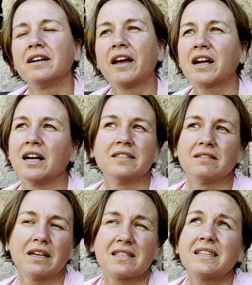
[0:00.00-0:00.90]

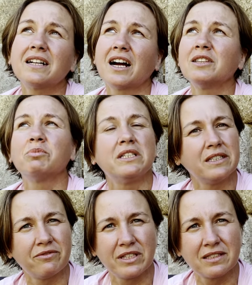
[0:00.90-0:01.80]
I still can't
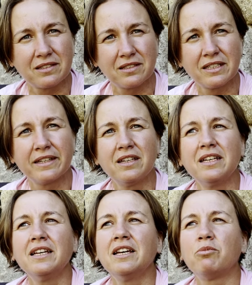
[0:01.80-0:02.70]
believe it,
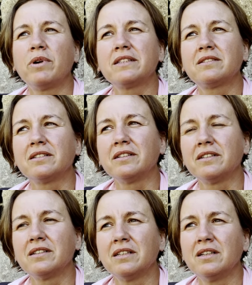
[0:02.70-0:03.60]
but
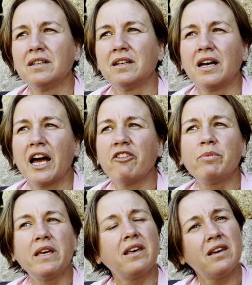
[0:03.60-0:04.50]
I've
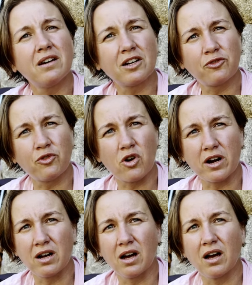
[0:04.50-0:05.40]
been here
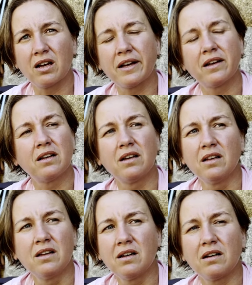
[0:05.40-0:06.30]
for
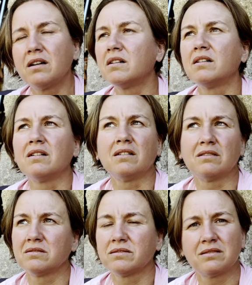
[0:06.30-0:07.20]

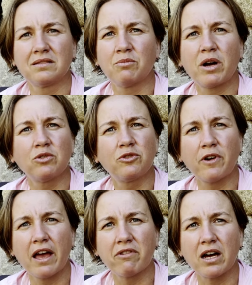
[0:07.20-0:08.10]
about
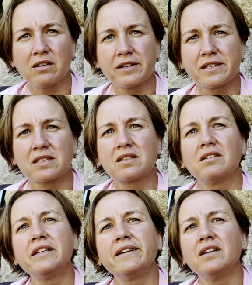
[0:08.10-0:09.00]
5 hours.
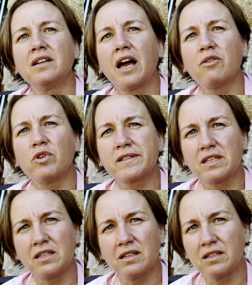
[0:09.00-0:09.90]
I was
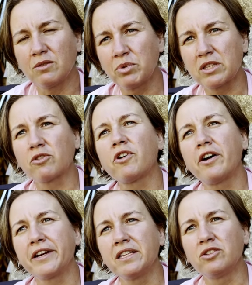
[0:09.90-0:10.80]
in a bit of
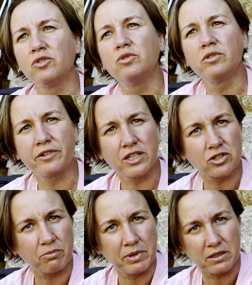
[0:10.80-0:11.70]
hurry to reach
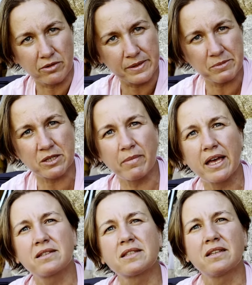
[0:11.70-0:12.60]
the Pilgrims
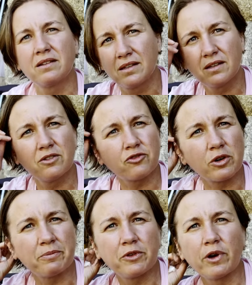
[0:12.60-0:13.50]
Mass
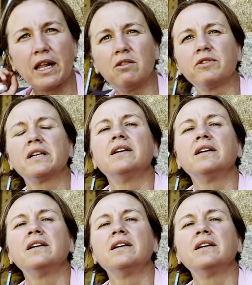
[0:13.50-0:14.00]
from 12.